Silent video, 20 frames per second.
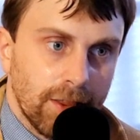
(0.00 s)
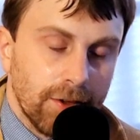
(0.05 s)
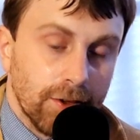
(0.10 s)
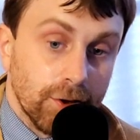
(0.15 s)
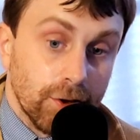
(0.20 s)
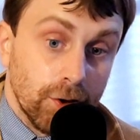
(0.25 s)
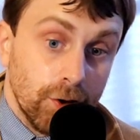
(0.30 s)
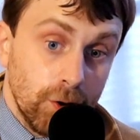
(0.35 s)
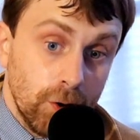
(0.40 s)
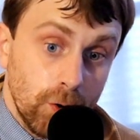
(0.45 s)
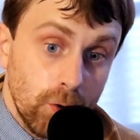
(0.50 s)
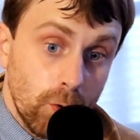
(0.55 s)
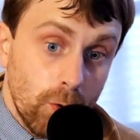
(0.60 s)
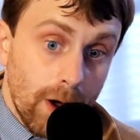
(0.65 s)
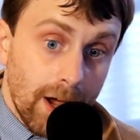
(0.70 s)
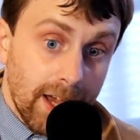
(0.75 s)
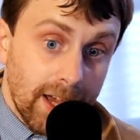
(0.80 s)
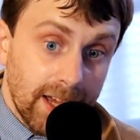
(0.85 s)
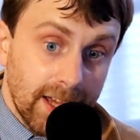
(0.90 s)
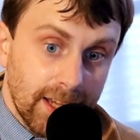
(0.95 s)
new
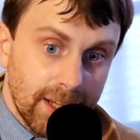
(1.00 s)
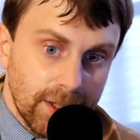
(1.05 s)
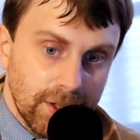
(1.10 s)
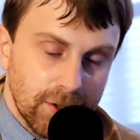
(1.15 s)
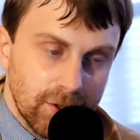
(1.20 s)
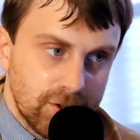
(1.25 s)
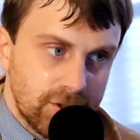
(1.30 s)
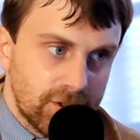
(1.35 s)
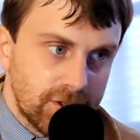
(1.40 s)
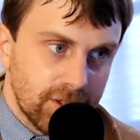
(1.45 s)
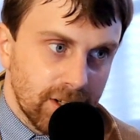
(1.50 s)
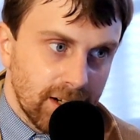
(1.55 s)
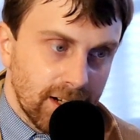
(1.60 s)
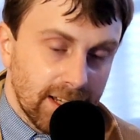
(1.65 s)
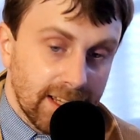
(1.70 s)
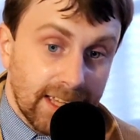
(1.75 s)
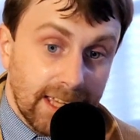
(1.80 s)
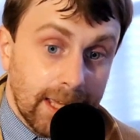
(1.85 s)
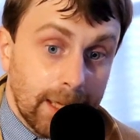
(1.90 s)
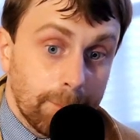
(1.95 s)
age uh,
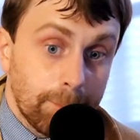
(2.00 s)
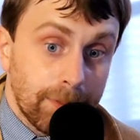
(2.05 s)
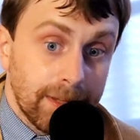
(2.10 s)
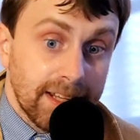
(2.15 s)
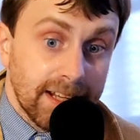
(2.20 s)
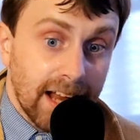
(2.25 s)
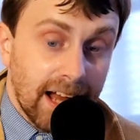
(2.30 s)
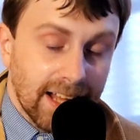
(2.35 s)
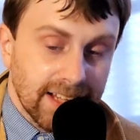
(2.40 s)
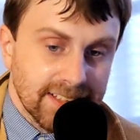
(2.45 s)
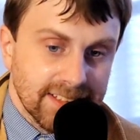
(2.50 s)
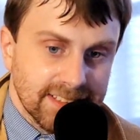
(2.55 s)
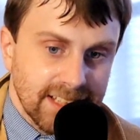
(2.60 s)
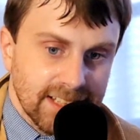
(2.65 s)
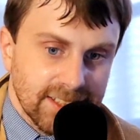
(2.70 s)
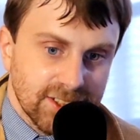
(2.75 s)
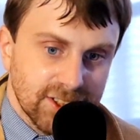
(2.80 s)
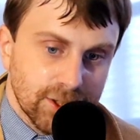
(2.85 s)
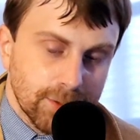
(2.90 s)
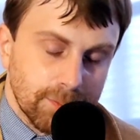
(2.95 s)
hippie
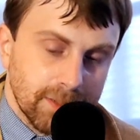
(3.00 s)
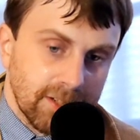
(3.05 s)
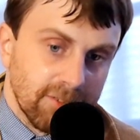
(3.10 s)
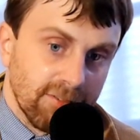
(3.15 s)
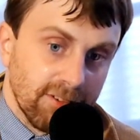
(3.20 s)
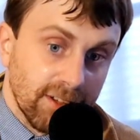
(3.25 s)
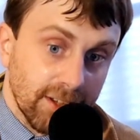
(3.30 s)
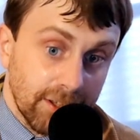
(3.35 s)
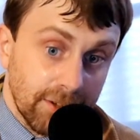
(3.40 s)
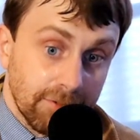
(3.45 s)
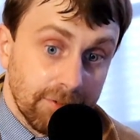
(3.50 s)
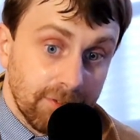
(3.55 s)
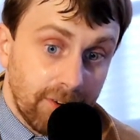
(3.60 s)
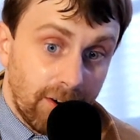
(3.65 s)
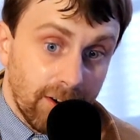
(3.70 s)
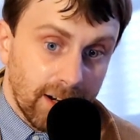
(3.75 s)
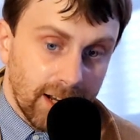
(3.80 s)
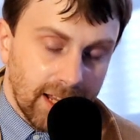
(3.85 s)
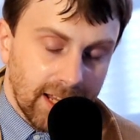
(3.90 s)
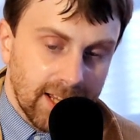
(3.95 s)
nonsense to be really
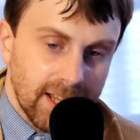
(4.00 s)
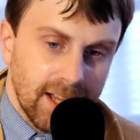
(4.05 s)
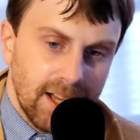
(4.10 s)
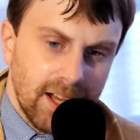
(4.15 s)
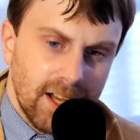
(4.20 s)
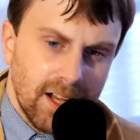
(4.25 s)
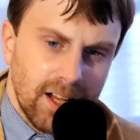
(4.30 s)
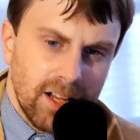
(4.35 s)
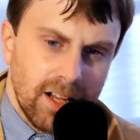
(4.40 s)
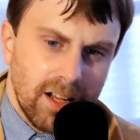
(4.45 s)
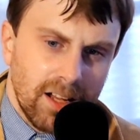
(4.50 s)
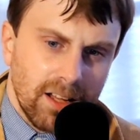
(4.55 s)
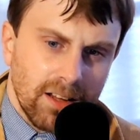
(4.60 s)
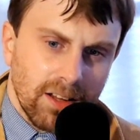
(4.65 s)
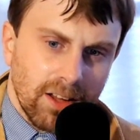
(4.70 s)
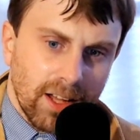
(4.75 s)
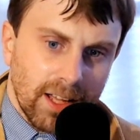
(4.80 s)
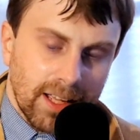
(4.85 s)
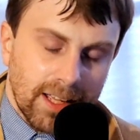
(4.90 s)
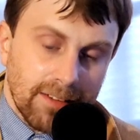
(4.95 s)
funny.
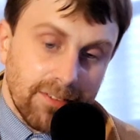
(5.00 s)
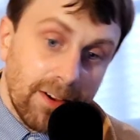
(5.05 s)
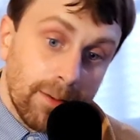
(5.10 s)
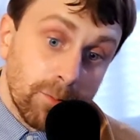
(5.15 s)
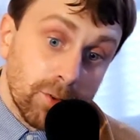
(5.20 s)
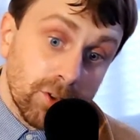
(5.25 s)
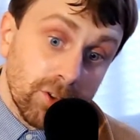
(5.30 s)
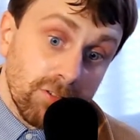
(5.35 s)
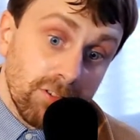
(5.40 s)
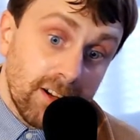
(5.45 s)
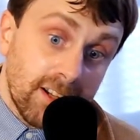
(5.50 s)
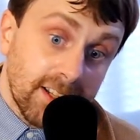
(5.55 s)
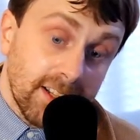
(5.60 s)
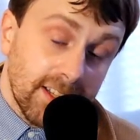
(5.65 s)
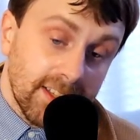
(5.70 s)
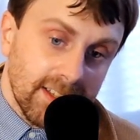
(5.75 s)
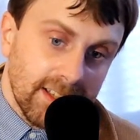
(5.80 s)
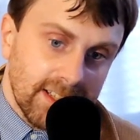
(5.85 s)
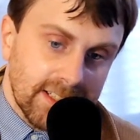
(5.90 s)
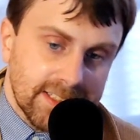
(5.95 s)
Like if I'm
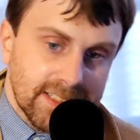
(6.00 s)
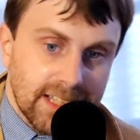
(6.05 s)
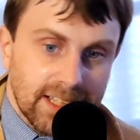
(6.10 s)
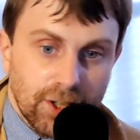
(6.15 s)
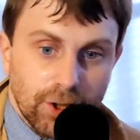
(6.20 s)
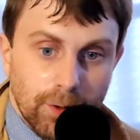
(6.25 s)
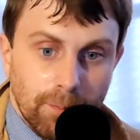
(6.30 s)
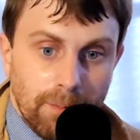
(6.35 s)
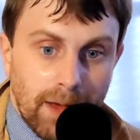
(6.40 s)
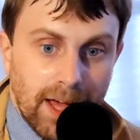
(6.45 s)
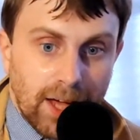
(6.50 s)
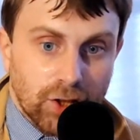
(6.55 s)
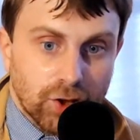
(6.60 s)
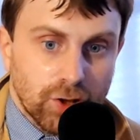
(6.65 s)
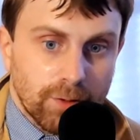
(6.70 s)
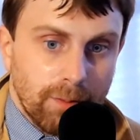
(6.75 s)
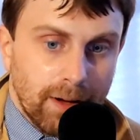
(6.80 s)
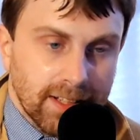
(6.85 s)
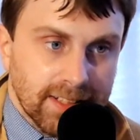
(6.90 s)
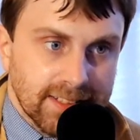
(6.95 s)
drinking this, I can
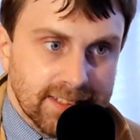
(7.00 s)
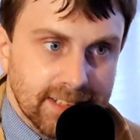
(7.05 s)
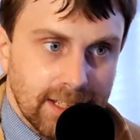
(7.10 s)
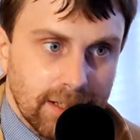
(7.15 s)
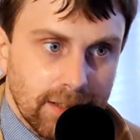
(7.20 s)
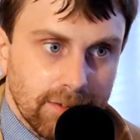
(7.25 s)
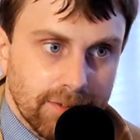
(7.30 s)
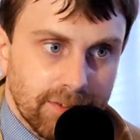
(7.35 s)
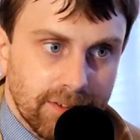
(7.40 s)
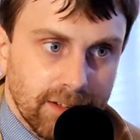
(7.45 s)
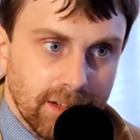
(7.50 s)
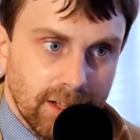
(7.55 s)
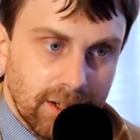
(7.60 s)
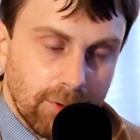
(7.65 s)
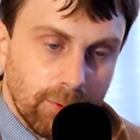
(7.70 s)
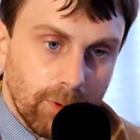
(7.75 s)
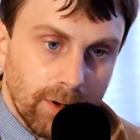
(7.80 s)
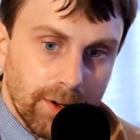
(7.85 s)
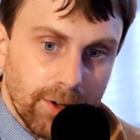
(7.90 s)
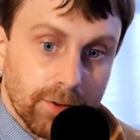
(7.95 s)
imagine myself at
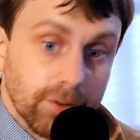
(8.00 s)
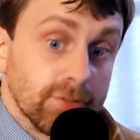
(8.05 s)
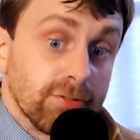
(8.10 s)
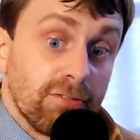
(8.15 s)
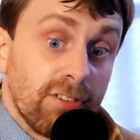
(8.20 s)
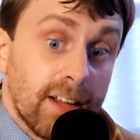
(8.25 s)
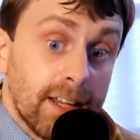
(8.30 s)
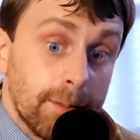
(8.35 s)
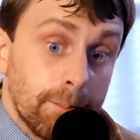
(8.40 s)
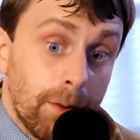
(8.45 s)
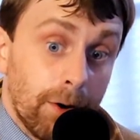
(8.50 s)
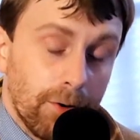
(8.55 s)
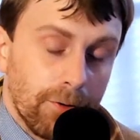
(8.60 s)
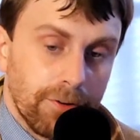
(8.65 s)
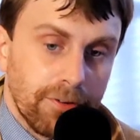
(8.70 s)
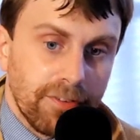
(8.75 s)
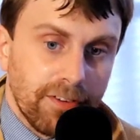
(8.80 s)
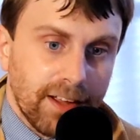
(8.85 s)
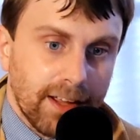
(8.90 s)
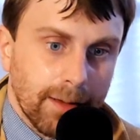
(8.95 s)
like one of those rainbow
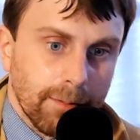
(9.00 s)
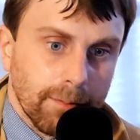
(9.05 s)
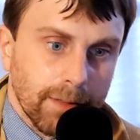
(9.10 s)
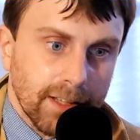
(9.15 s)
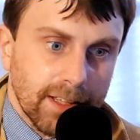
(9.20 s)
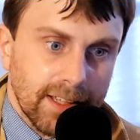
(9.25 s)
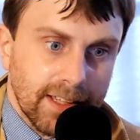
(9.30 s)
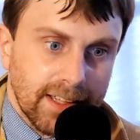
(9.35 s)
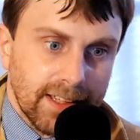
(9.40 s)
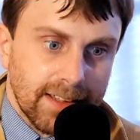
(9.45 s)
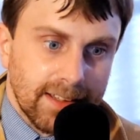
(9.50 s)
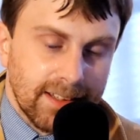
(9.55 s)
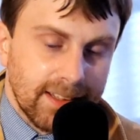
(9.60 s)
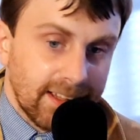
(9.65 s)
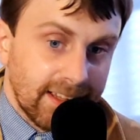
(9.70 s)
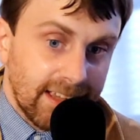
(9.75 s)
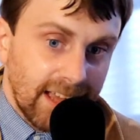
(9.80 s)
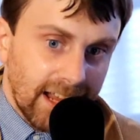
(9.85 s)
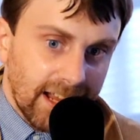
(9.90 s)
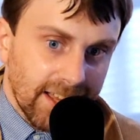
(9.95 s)
family
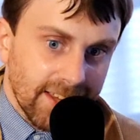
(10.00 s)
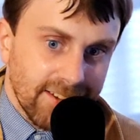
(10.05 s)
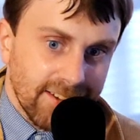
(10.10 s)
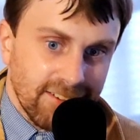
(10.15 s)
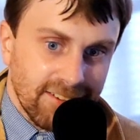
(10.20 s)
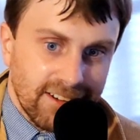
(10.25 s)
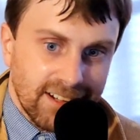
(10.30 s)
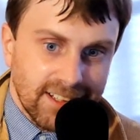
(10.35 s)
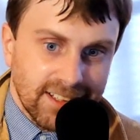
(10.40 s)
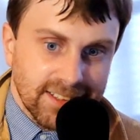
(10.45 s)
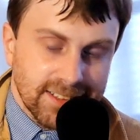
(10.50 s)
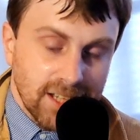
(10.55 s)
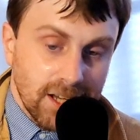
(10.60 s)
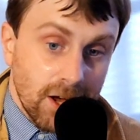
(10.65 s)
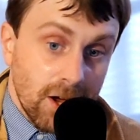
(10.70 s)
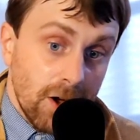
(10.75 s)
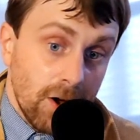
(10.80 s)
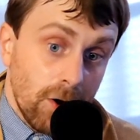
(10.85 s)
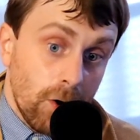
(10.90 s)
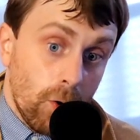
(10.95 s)
gatherings,
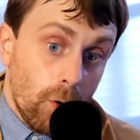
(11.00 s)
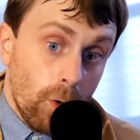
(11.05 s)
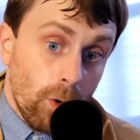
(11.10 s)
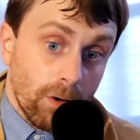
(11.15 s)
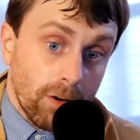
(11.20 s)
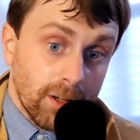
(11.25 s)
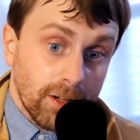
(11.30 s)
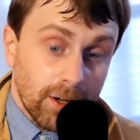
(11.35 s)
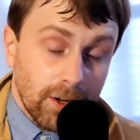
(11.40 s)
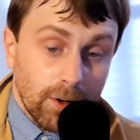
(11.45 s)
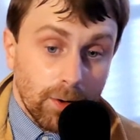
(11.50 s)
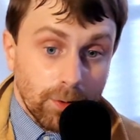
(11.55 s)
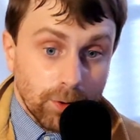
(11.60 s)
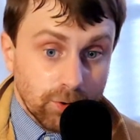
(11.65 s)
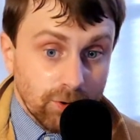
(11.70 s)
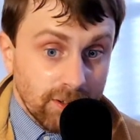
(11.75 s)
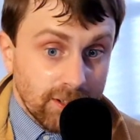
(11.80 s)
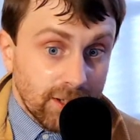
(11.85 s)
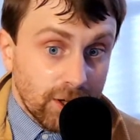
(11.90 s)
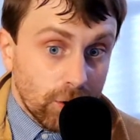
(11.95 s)
or you know,
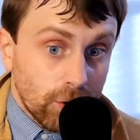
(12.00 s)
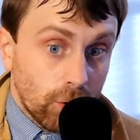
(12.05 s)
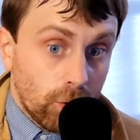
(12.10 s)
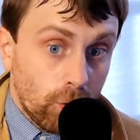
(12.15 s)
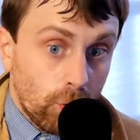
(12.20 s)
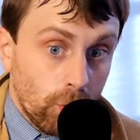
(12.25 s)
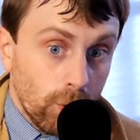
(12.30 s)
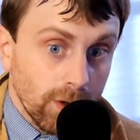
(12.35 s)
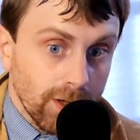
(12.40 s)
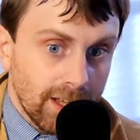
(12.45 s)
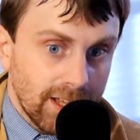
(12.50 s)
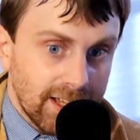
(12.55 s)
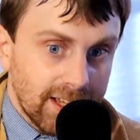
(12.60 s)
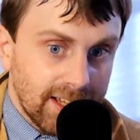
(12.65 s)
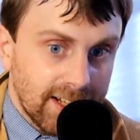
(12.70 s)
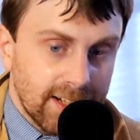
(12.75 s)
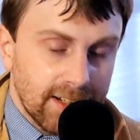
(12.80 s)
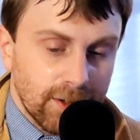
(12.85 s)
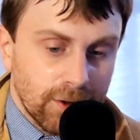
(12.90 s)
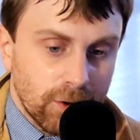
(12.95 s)
drinking Kool
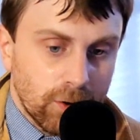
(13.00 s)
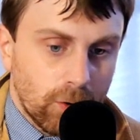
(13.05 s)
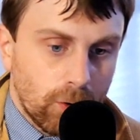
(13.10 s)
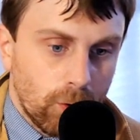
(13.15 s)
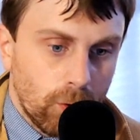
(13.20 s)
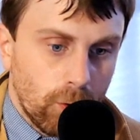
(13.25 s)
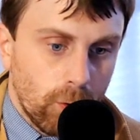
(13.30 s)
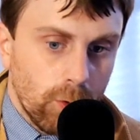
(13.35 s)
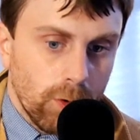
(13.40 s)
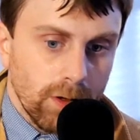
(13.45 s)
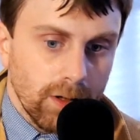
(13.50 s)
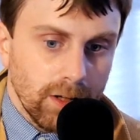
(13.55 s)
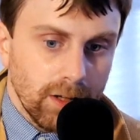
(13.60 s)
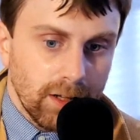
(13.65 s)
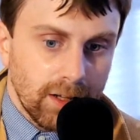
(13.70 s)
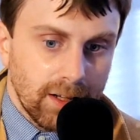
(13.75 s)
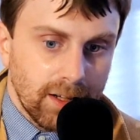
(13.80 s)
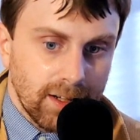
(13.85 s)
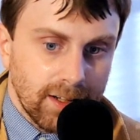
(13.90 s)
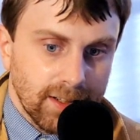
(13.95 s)
Aid at a cool
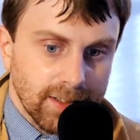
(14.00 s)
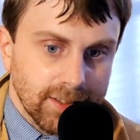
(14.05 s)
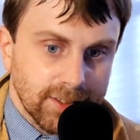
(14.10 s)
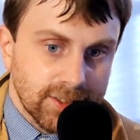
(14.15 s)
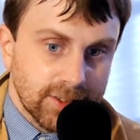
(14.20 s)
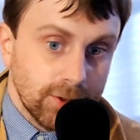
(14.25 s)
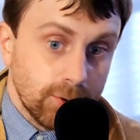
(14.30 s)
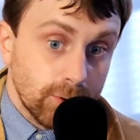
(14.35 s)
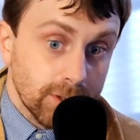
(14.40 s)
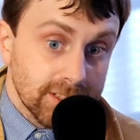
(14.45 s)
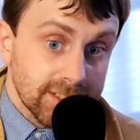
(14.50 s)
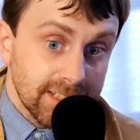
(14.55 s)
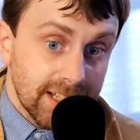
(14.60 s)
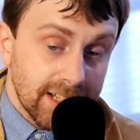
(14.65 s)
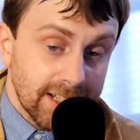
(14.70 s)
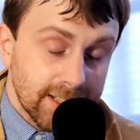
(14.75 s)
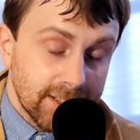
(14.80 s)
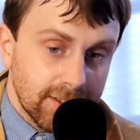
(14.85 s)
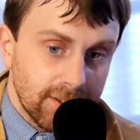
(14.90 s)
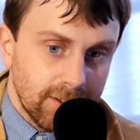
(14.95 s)
uh,
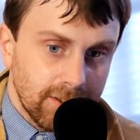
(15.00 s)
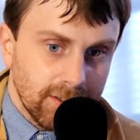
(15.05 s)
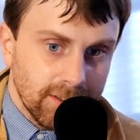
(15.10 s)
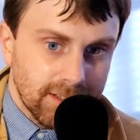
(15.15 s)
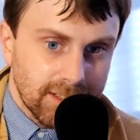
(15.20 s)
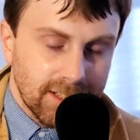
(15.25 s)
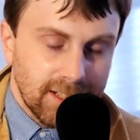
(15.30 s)
suicide cult,